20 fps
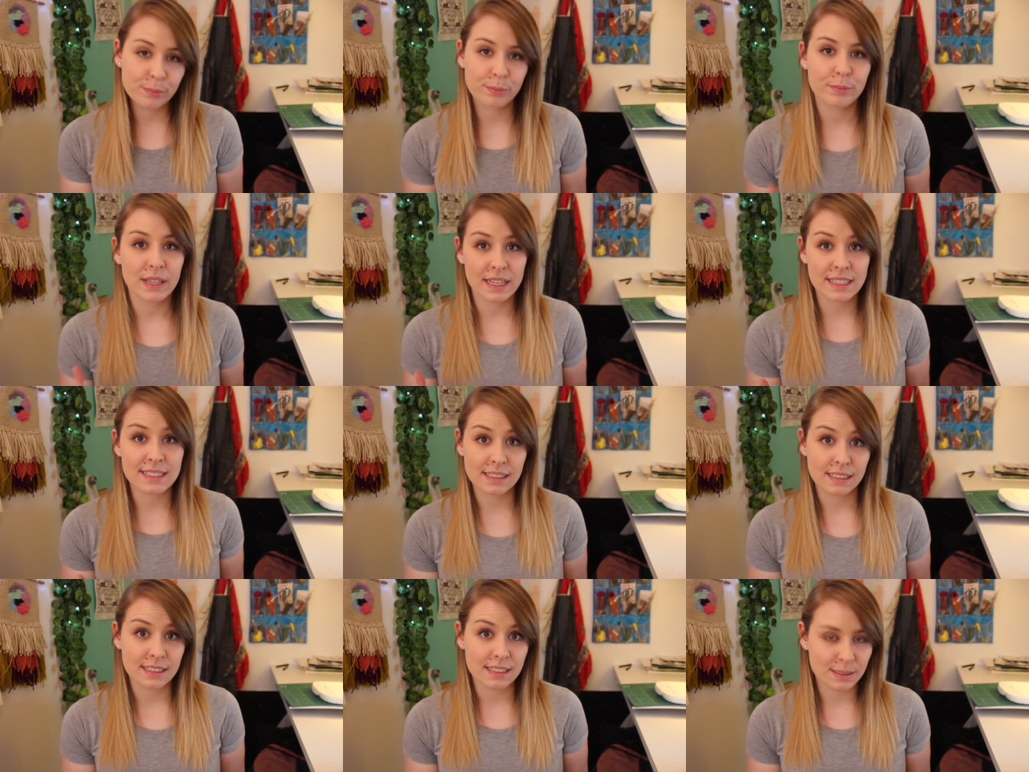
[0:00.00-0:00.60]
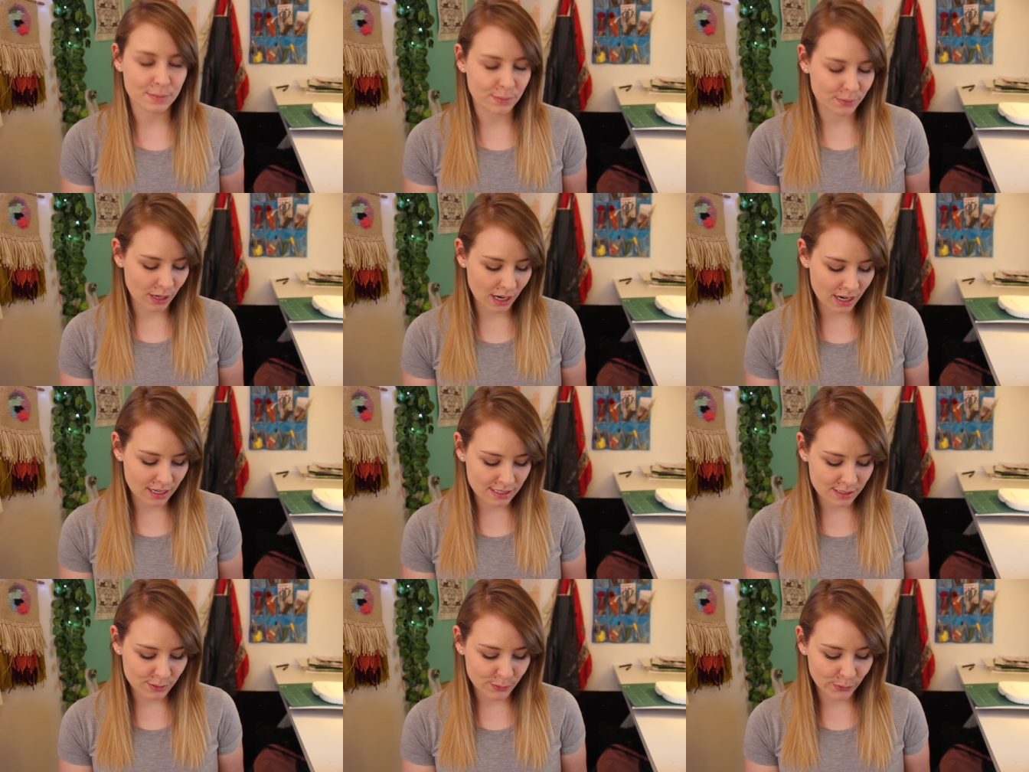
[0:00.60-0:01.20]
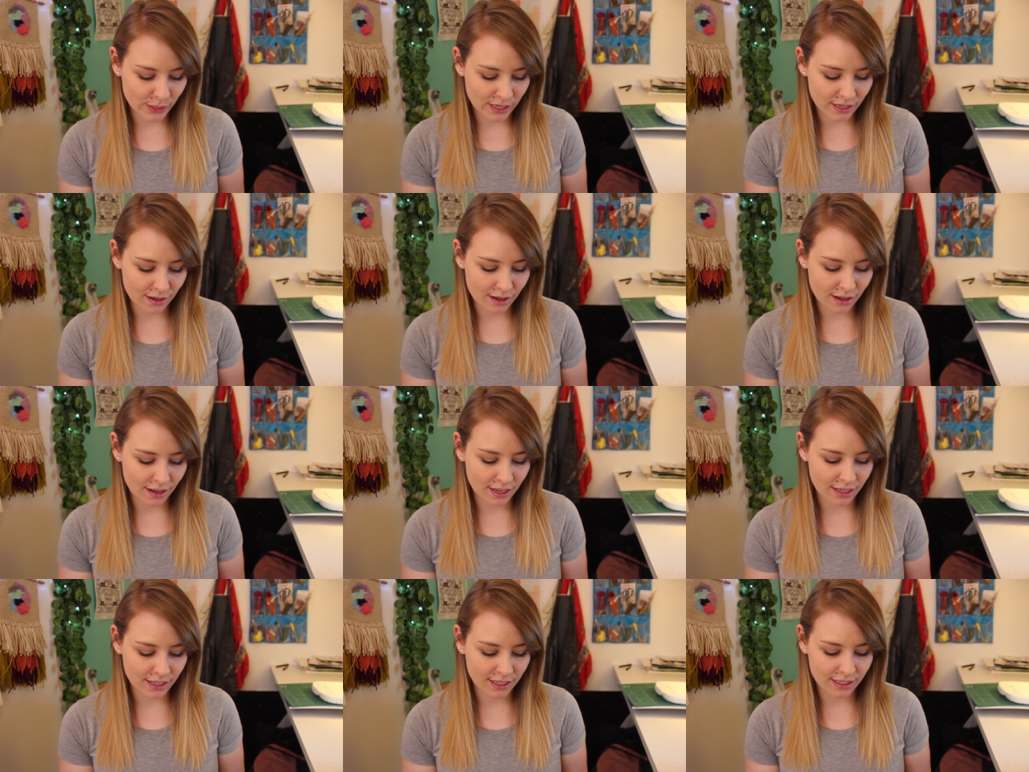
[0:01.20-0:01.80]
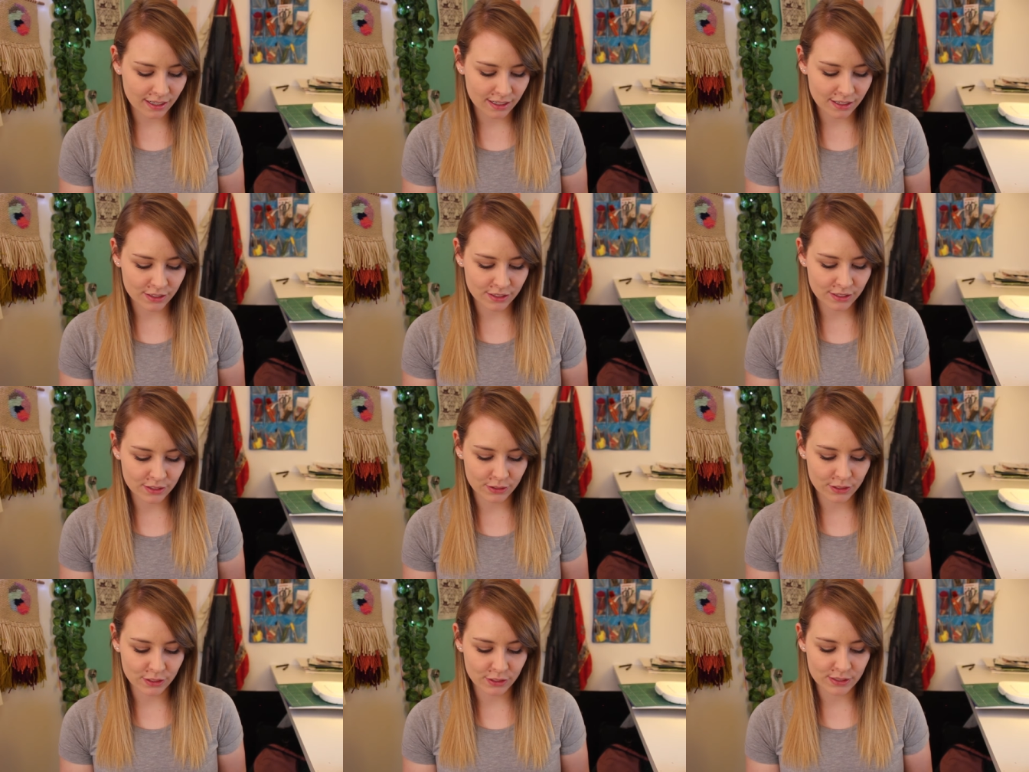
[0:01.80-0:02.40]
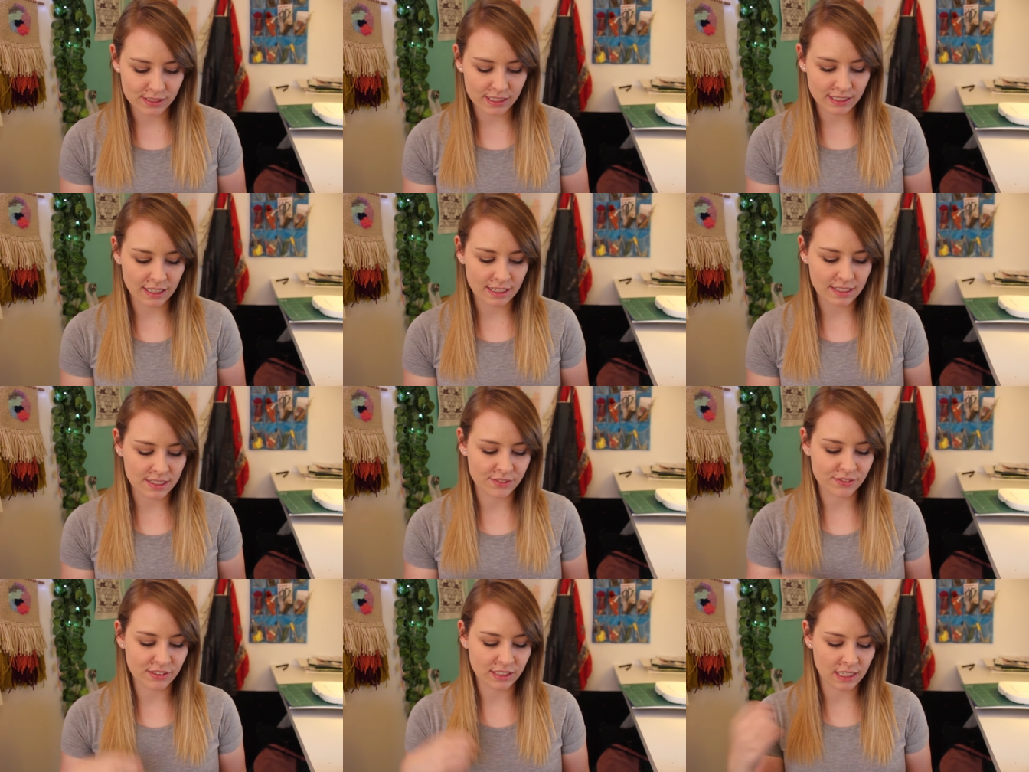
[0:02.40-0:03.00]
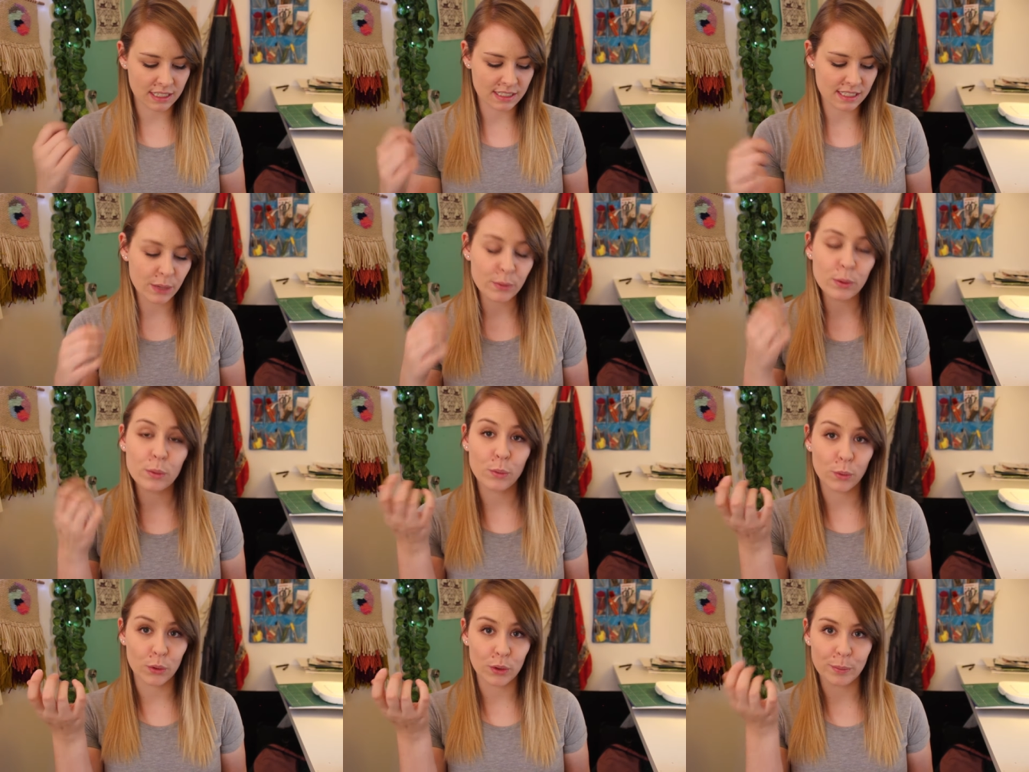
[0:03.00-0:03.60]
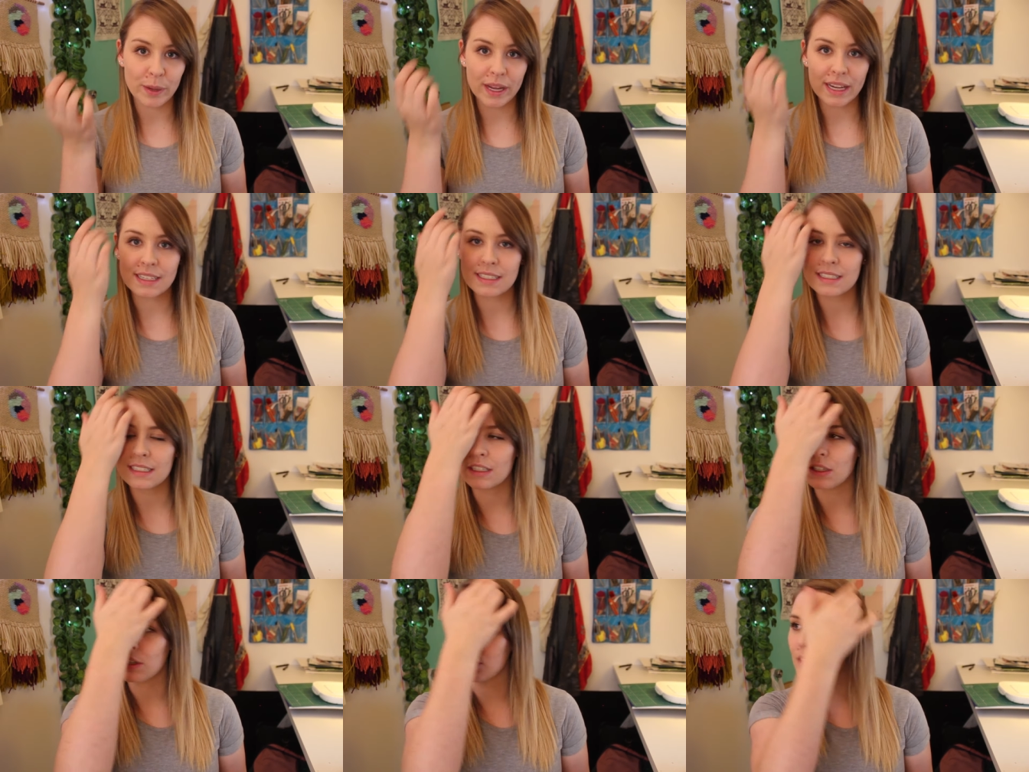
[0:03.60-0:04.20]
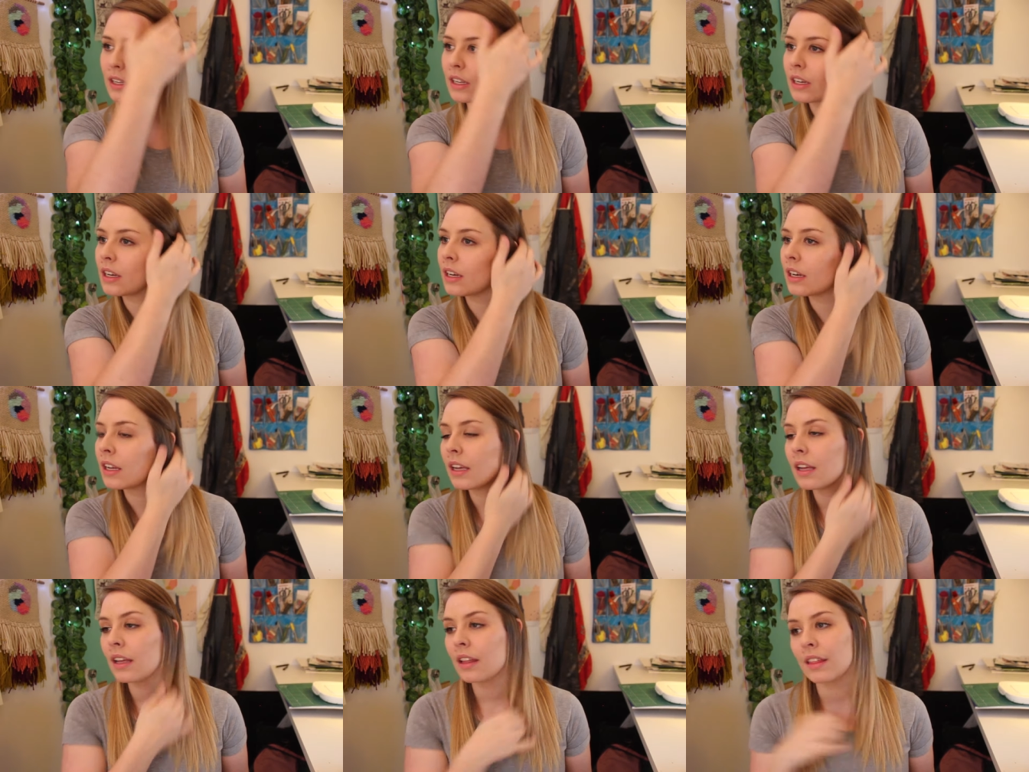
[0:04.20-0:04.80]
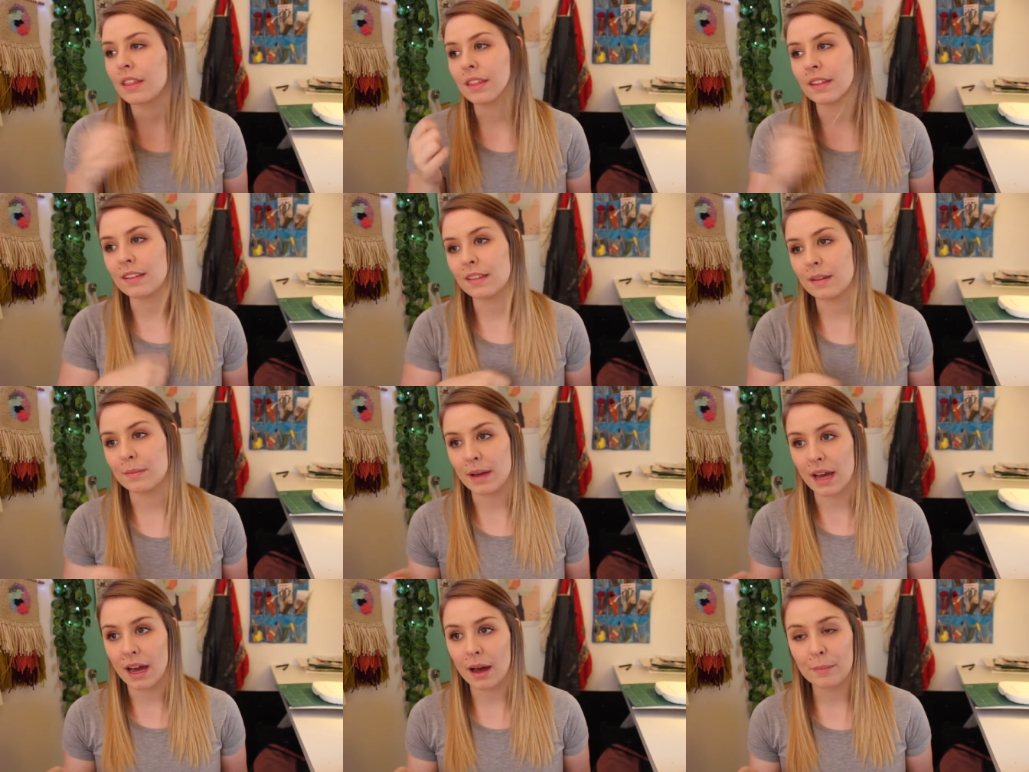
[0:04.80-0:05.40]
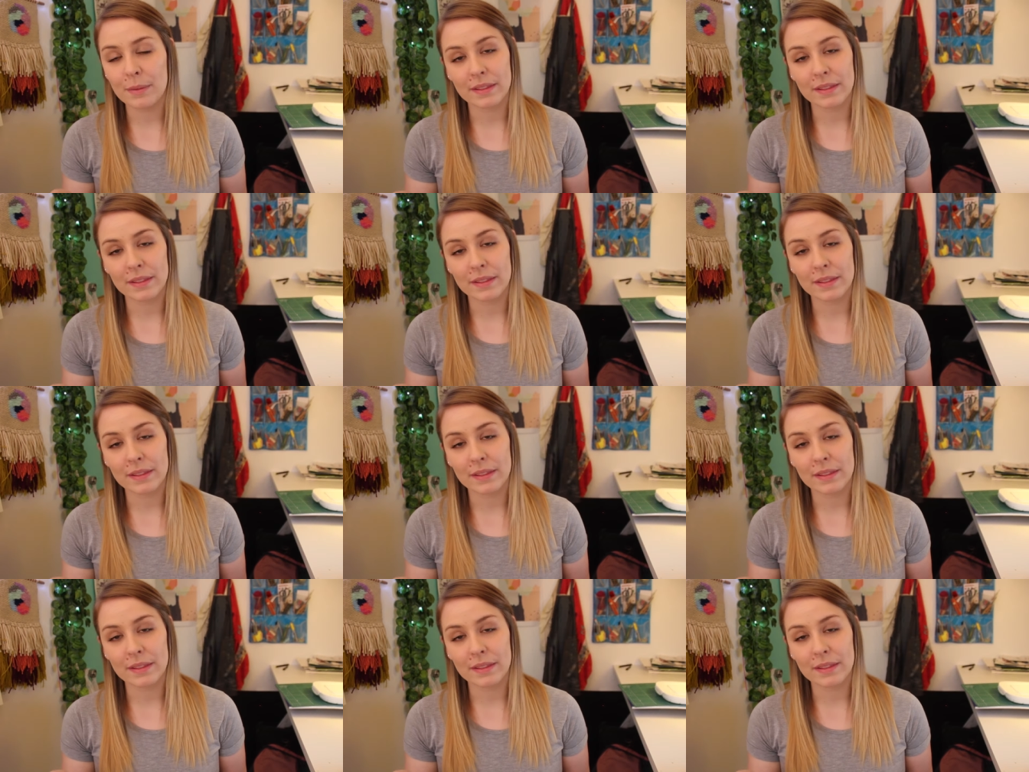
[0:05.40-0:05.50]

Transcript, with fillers: pleasantly surprised when I got using these and realised they were water-based and you can thin them out,